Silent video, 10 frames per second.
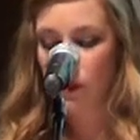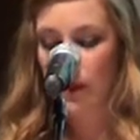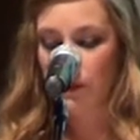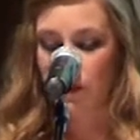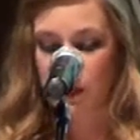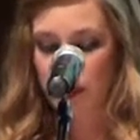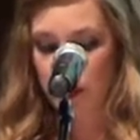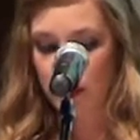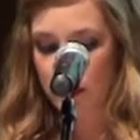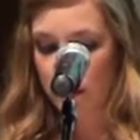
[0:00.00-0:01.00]
read
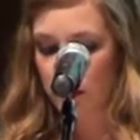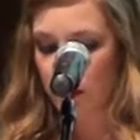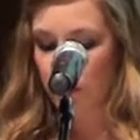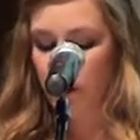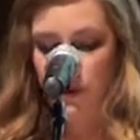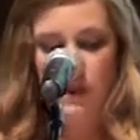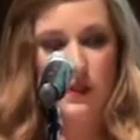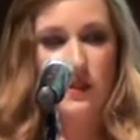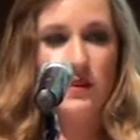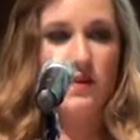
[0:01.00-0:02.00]
the first
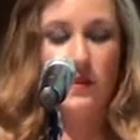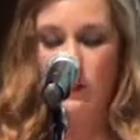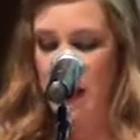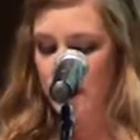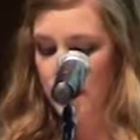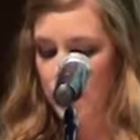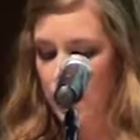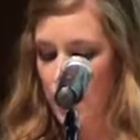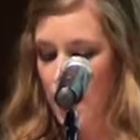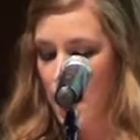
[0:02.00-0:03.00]
verses of this passage,